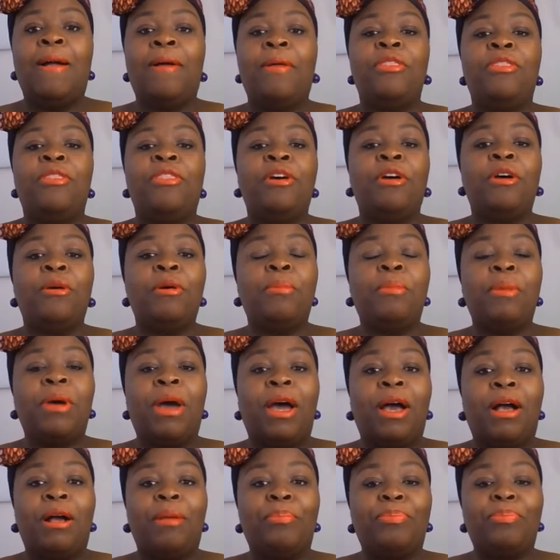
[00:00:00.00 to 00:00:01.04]

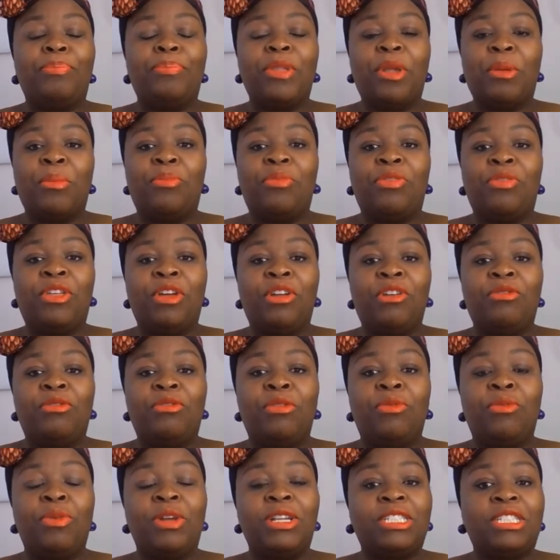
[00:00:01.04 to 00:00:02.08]
The
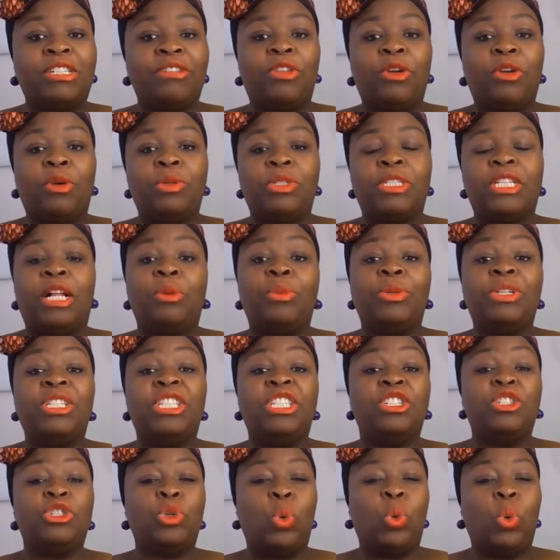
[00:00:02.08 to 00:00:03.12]
rest of the hotel, we did a
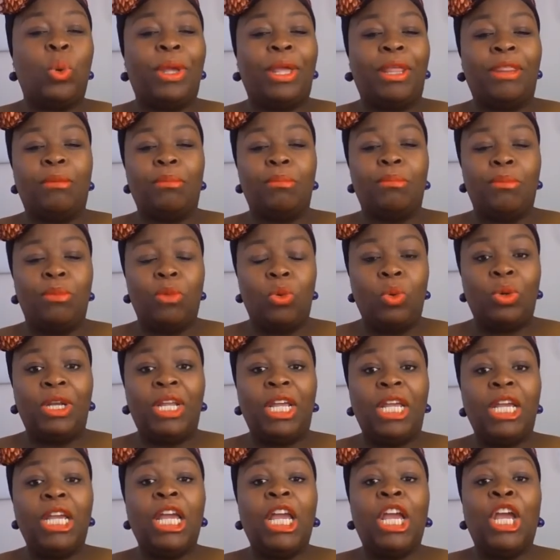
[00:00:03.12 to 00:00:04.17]
tour in the
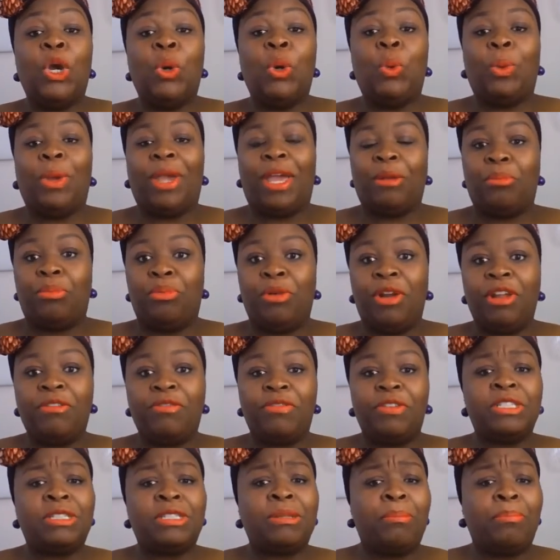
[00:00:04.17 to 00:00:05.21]
morning. We had
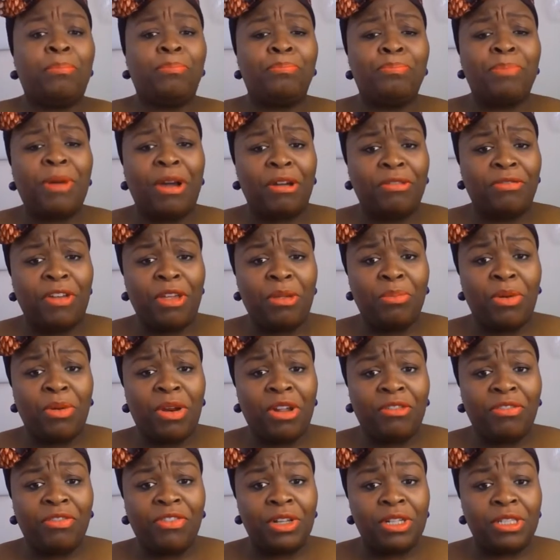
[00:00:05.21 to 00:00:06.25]
breakfast, buffet
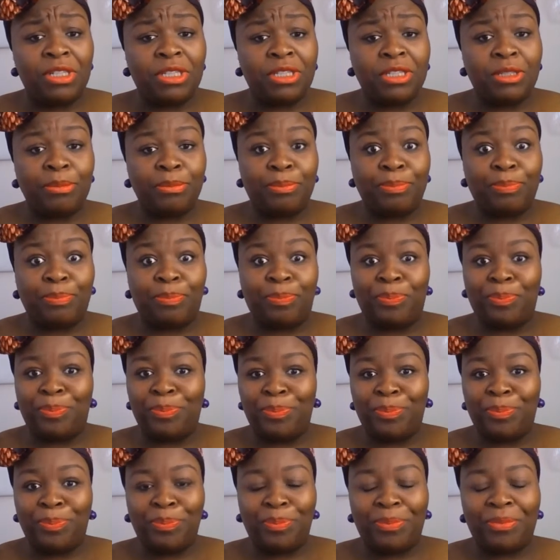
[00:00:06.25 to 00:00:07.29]
breakfast,
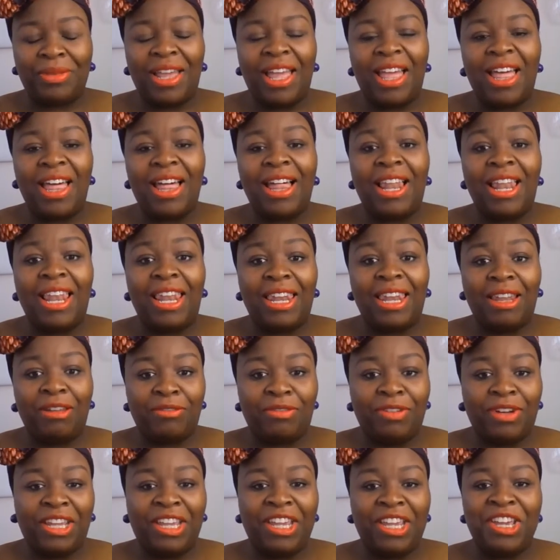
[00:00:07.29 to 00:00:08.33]

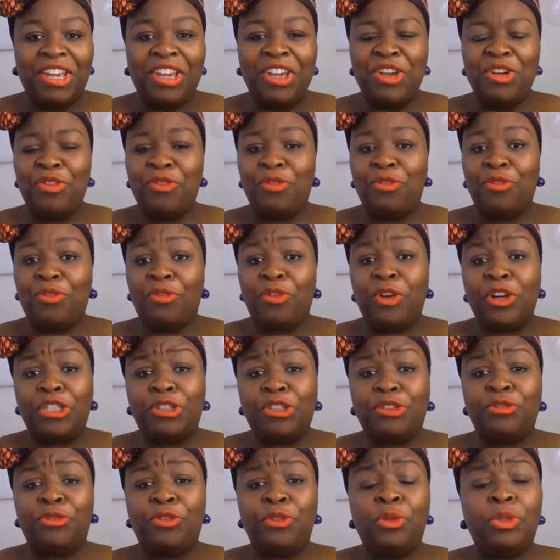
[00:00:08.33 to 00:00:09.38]
lovely, fresh
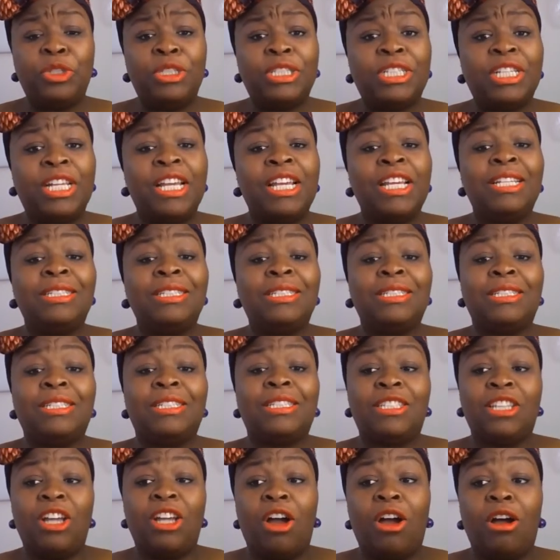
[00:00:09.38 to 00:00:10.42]
foods,
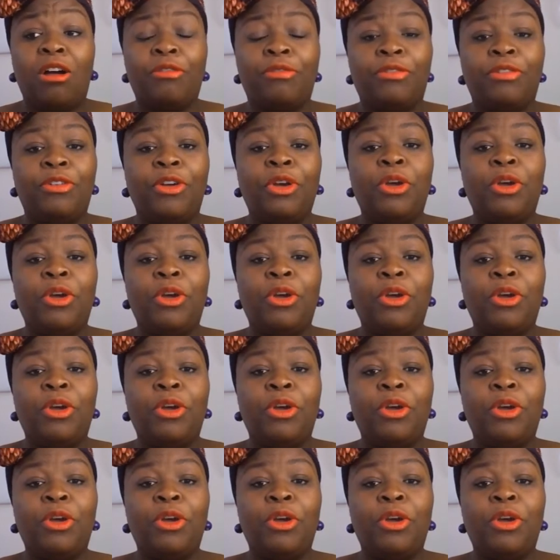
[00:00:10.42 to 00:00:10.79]
staff.